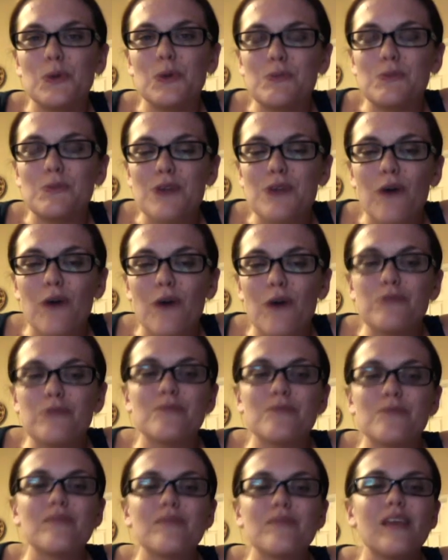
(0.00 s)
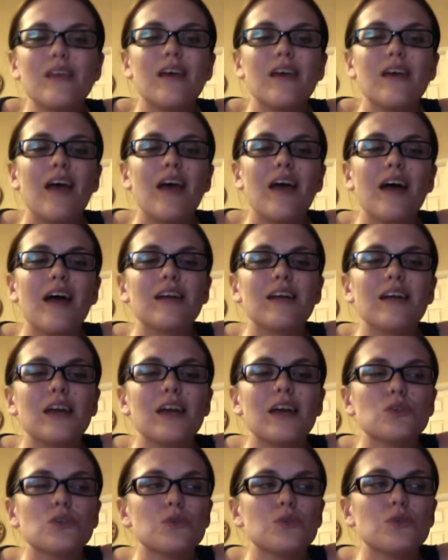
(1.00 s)
to himself. And
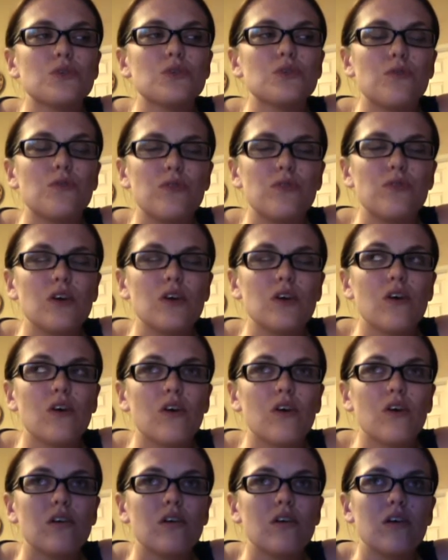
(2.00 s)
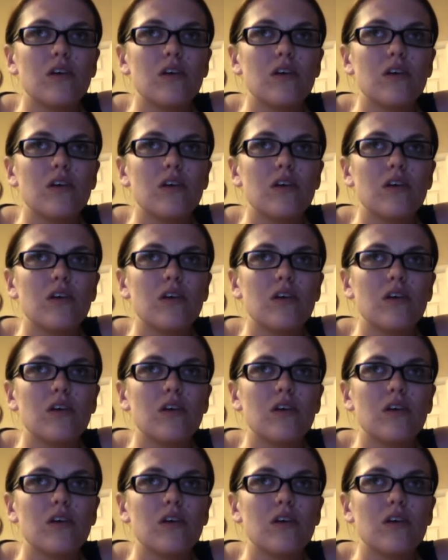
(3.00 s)
angels feel